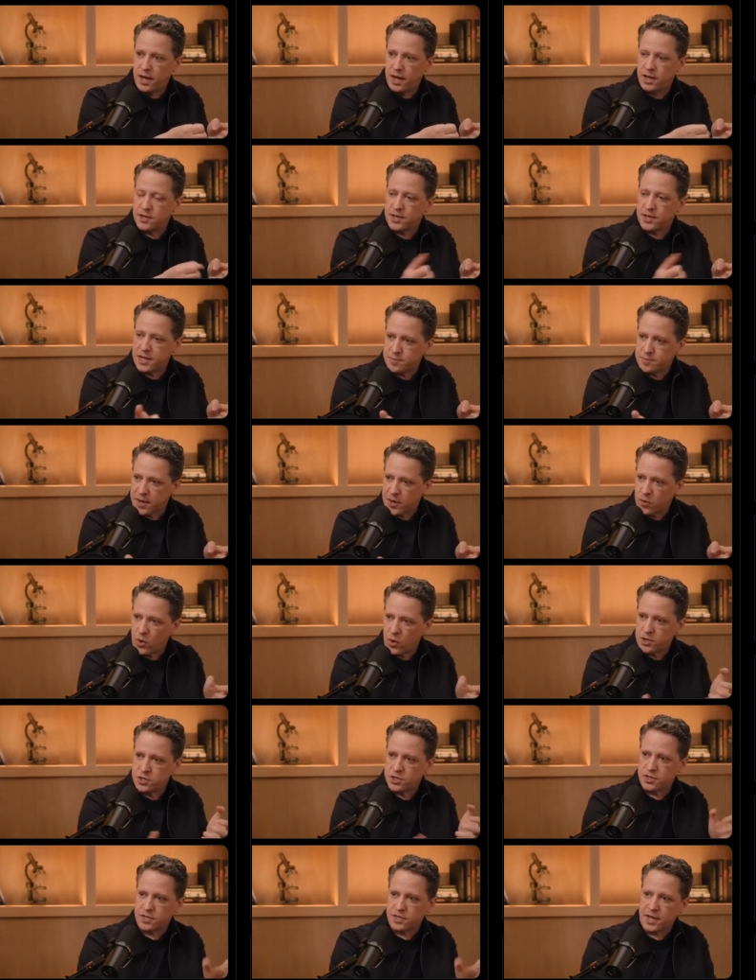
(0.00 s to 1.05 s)
And so that's my
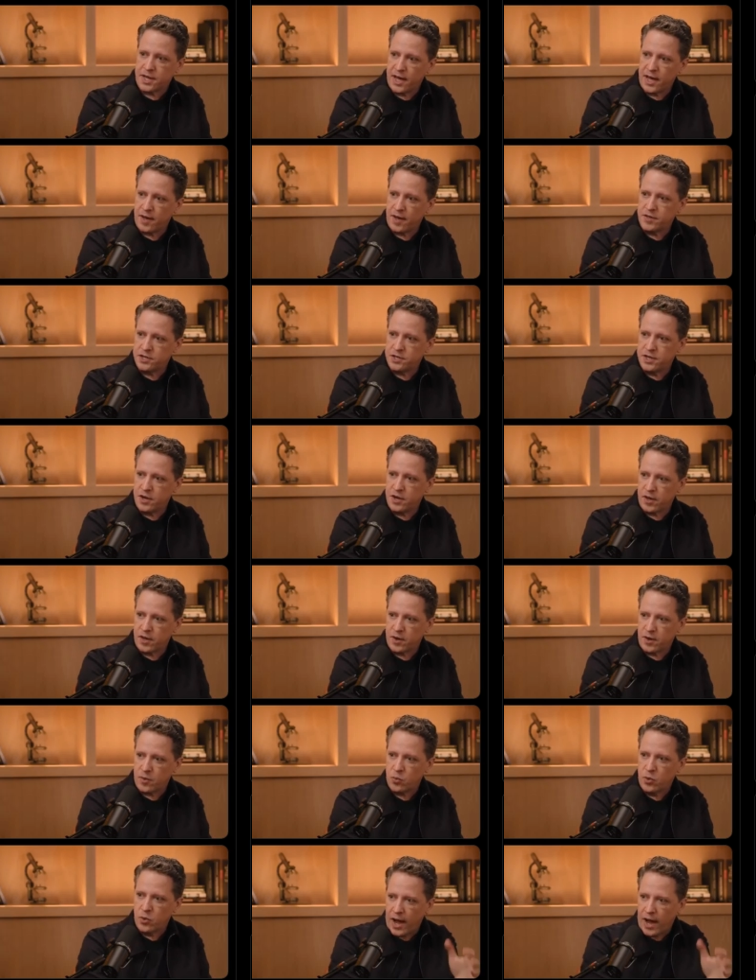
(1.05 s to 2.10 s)
question is like, yeah, like,
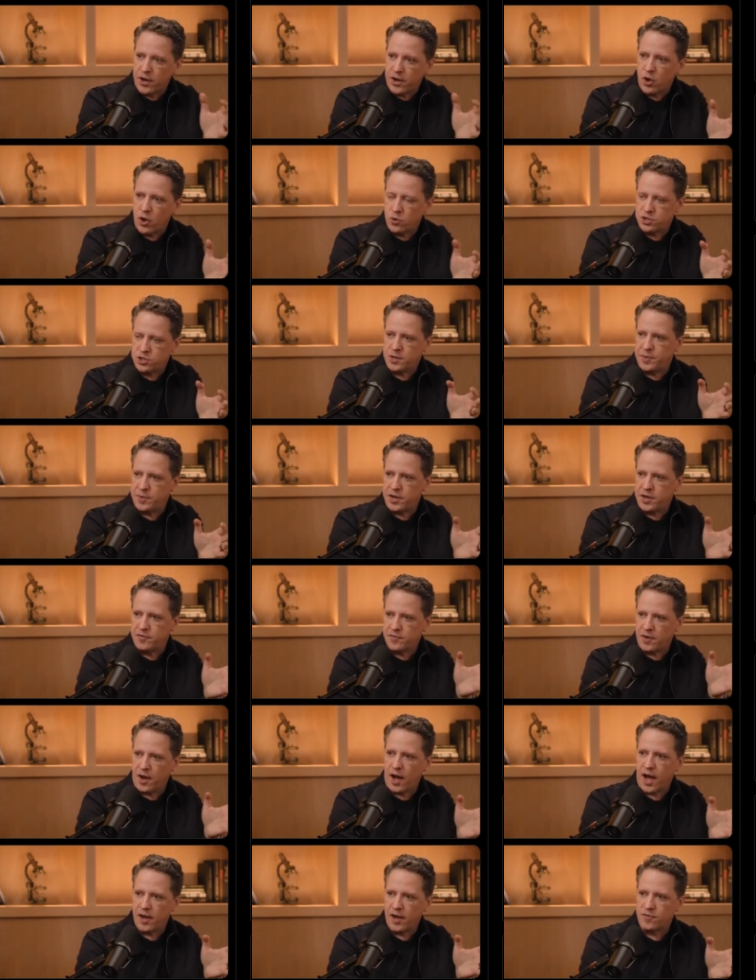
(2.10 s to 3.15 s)
would I know
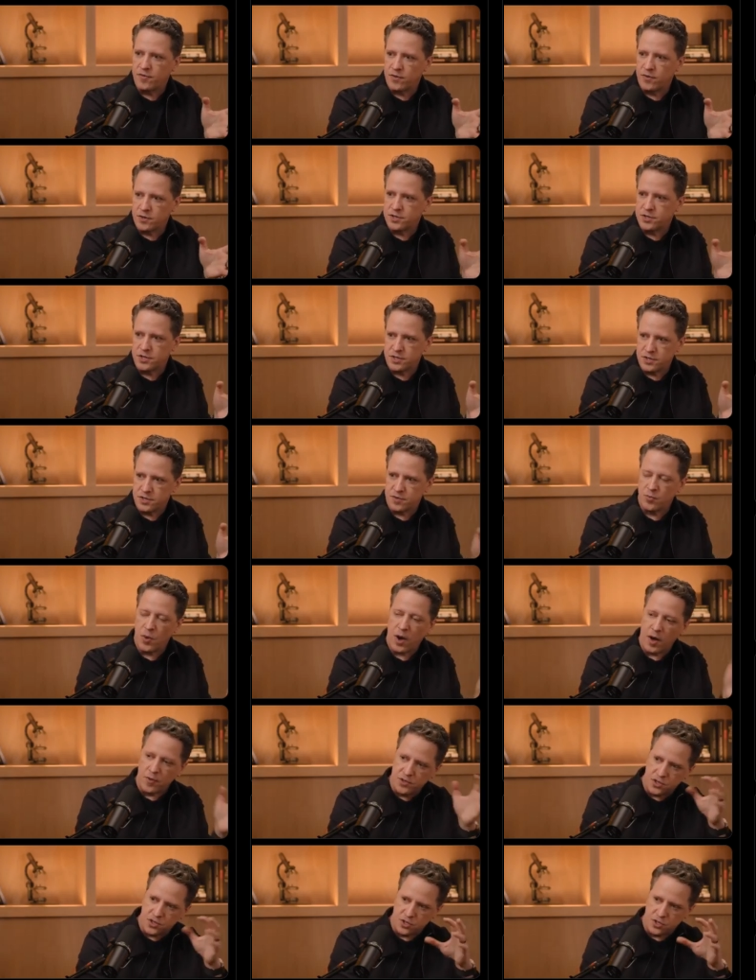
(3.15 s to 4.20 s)
GPT-5 versus,
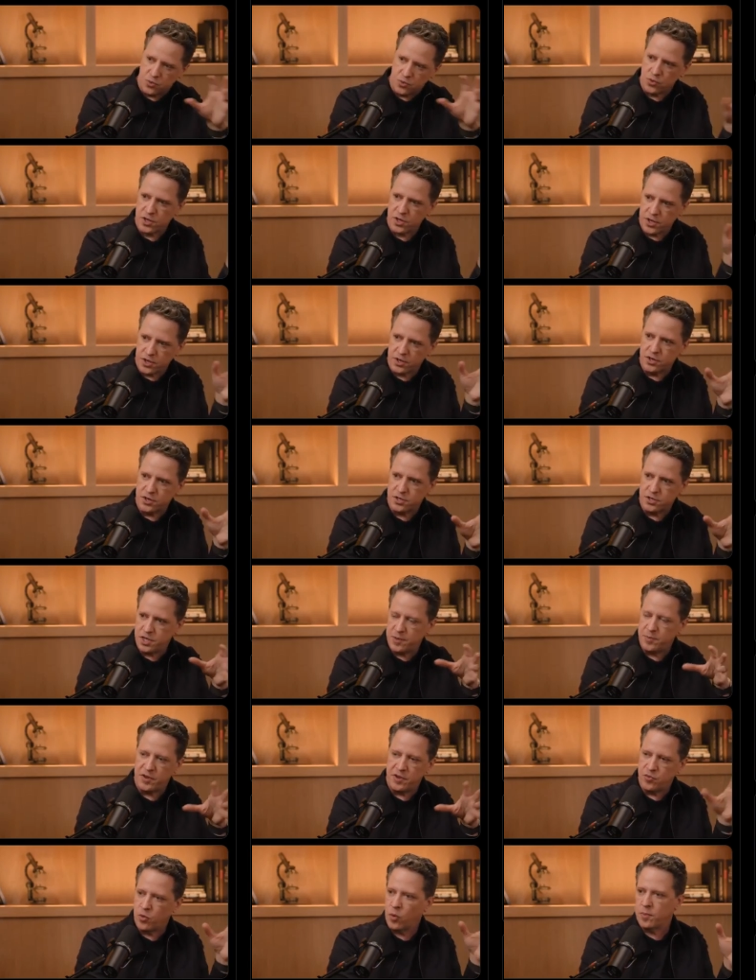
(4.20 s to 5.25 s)
wow, this is a really good
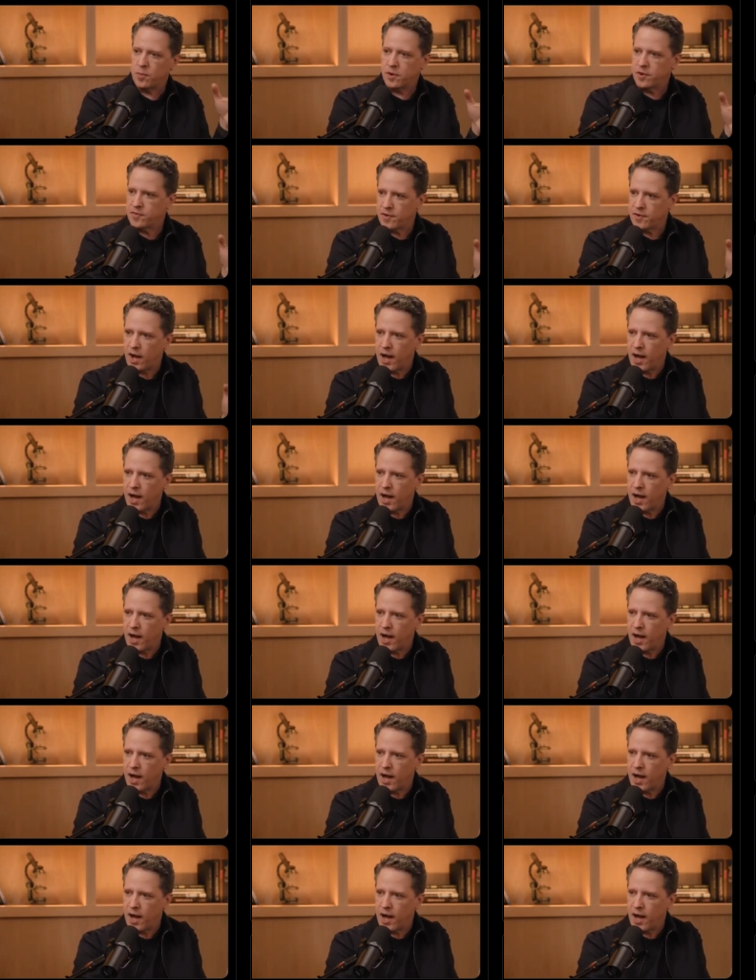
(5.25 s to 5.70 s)
GPT 4.5?